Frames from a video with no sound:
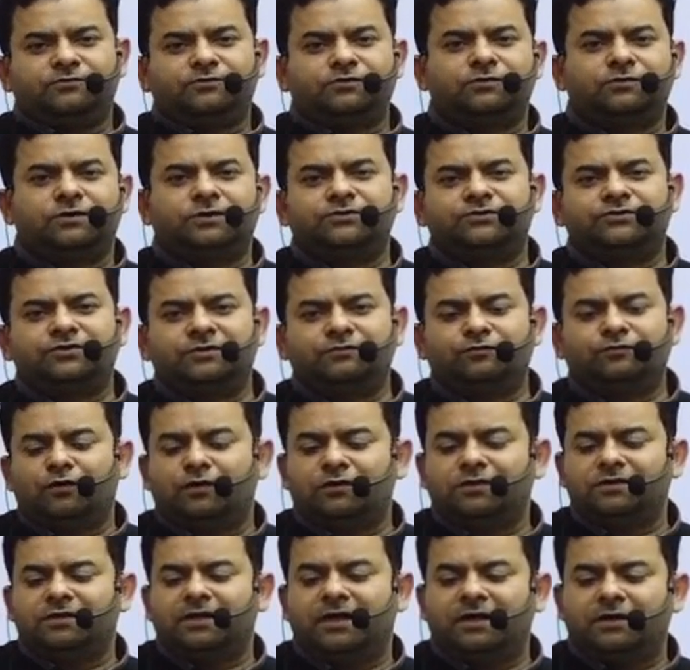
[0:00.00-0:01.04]
So country
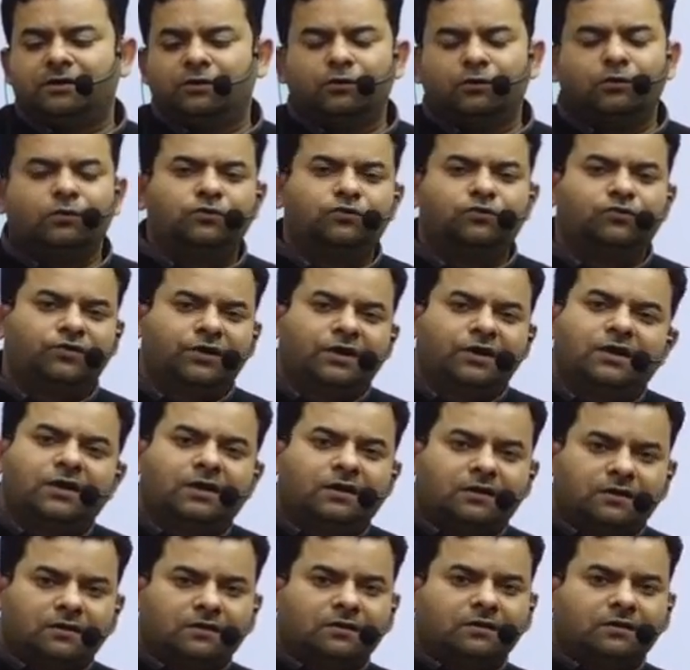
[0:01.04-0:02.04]
want that loan ready.